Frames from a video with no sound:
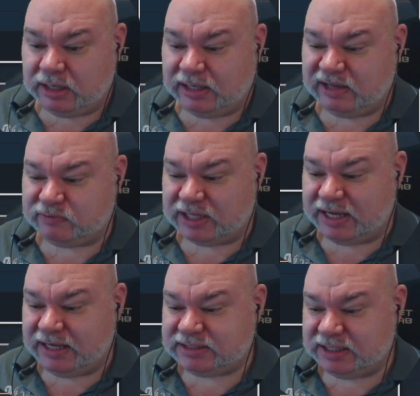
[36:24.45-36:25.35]
Level
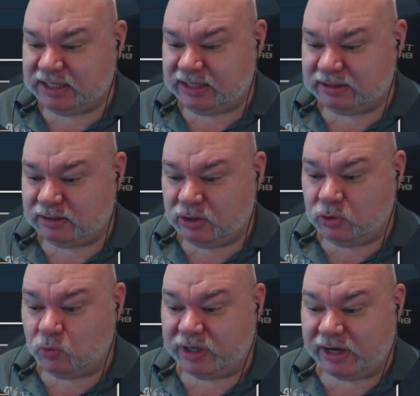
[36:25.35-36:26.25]
18,
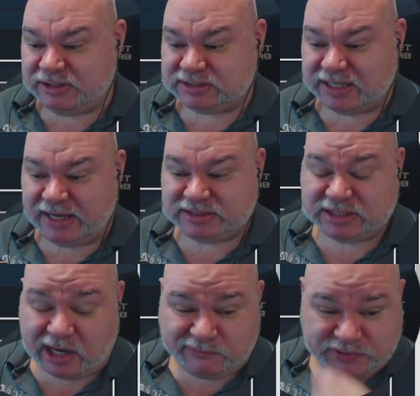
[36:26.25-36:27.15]
we're going to take
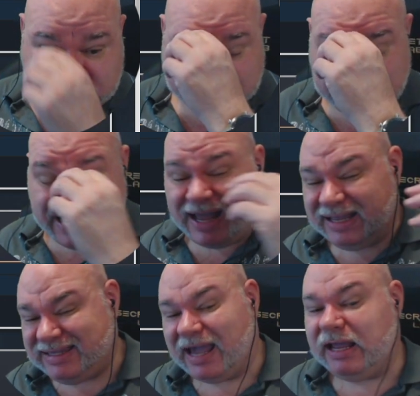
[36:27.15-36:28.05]
toughness.
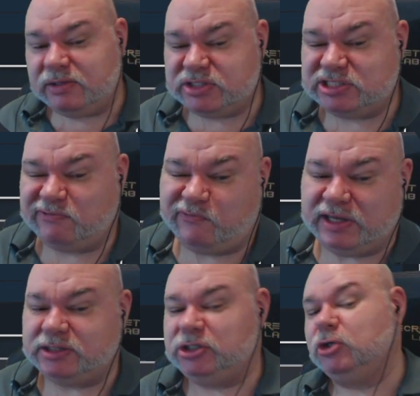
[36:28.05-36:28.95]
Again, this is a
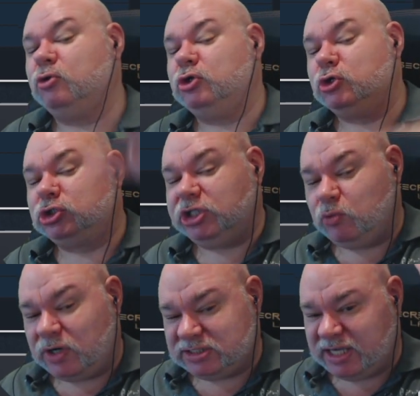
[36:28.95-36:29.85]
feat that you usually
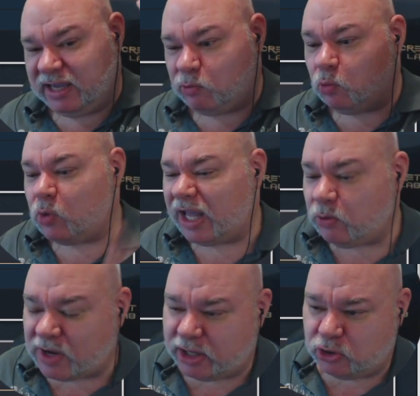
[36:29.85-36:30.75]
want to take way,
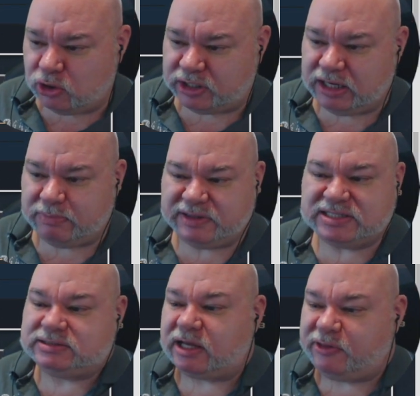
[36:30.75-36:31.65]
way earlier, but
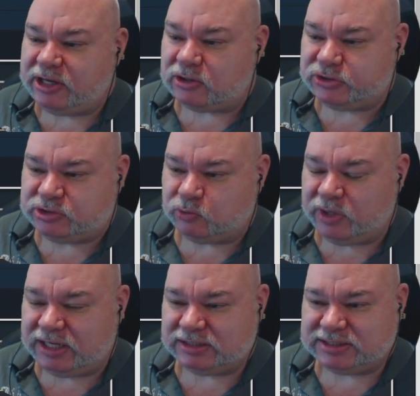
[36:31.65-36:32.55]
there's nothing else that we
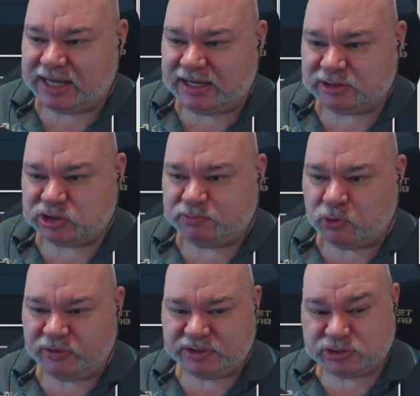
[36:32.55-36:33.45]
can take at this
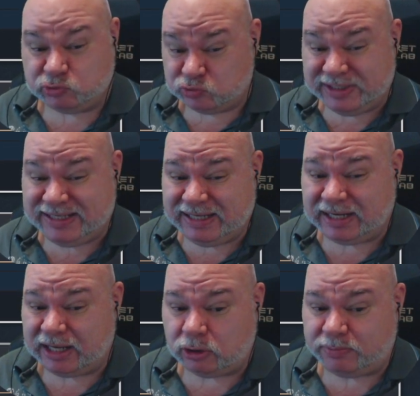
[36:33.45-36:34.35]
point that's really going to
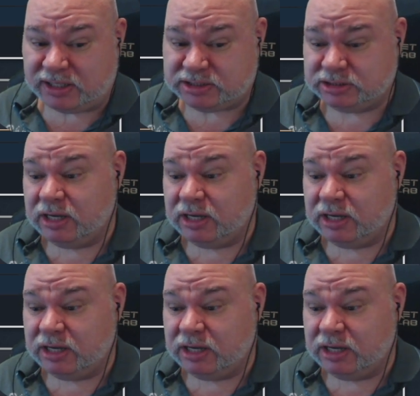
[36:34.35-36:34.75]
help us.